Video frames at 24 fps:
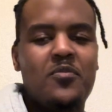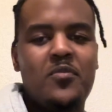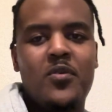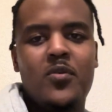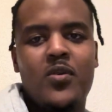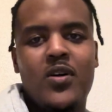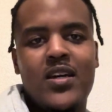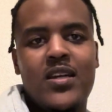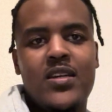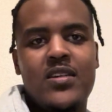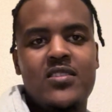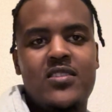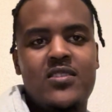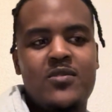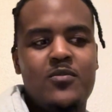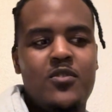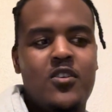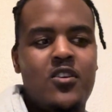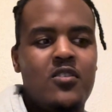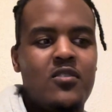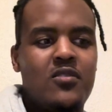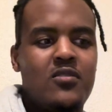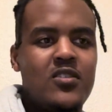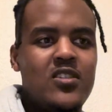be working
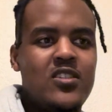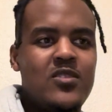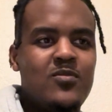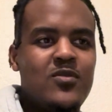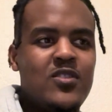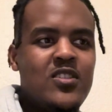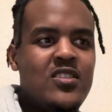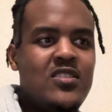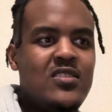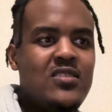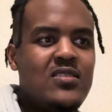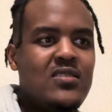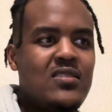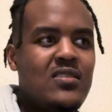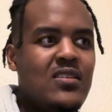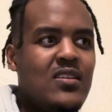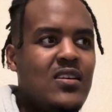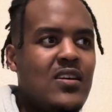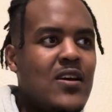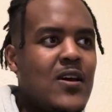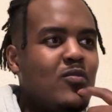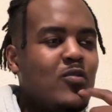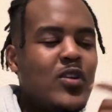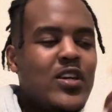tomorrow on Christmas.
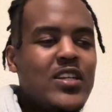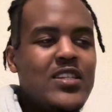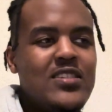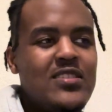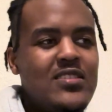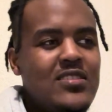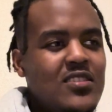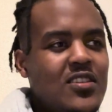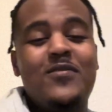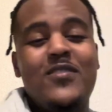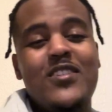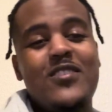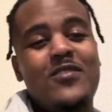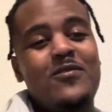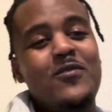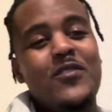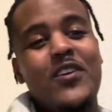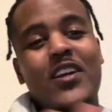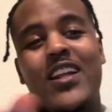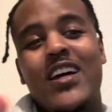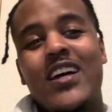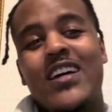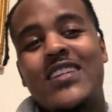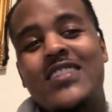Which, just
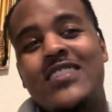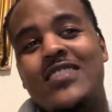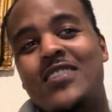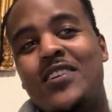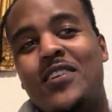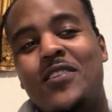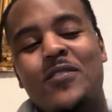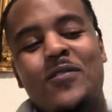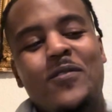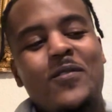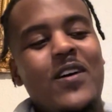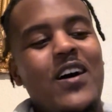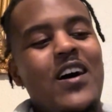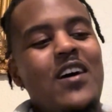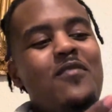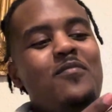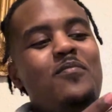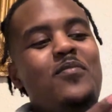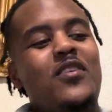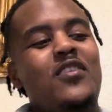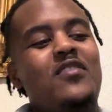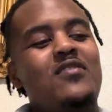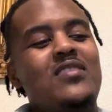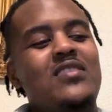realized, yo, I've
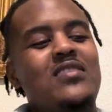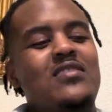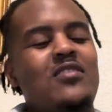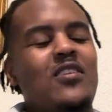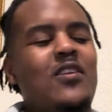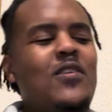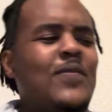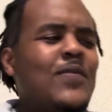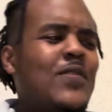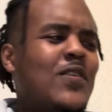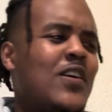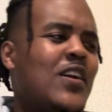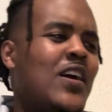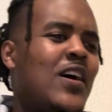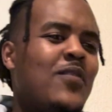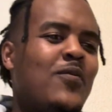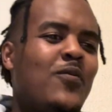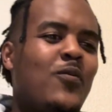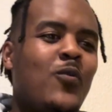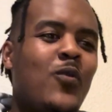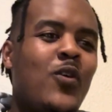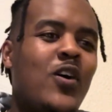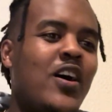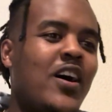been on this offer and I've
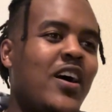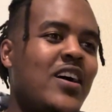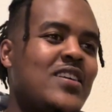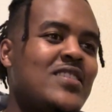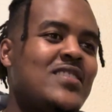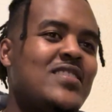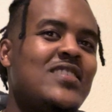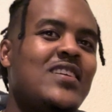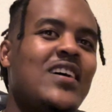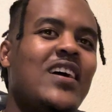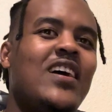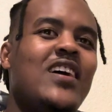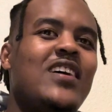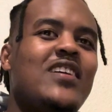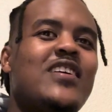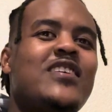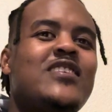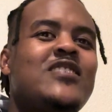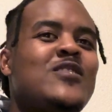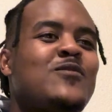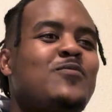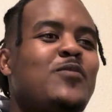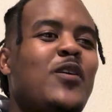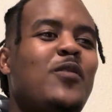worked. This
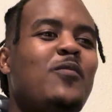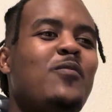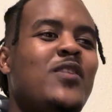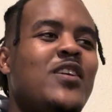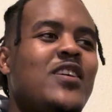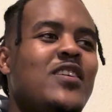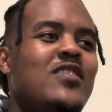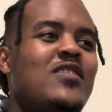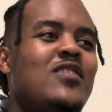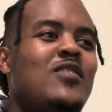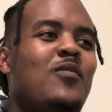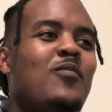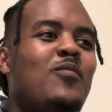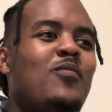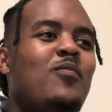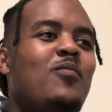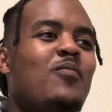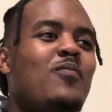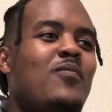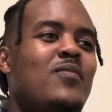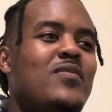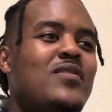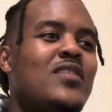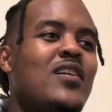is probably
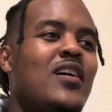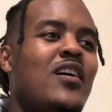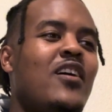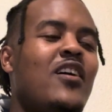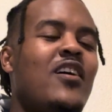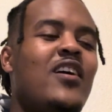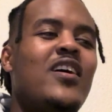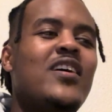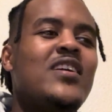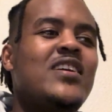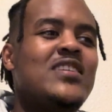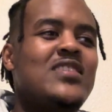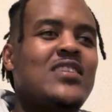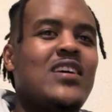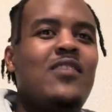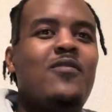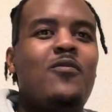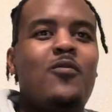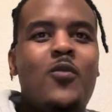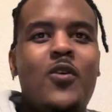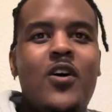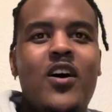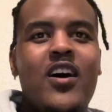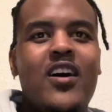the hardest I've
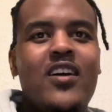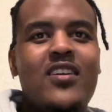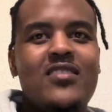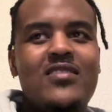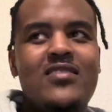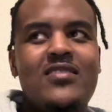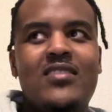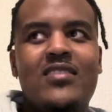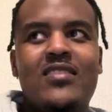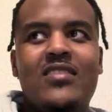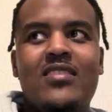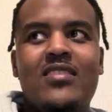worked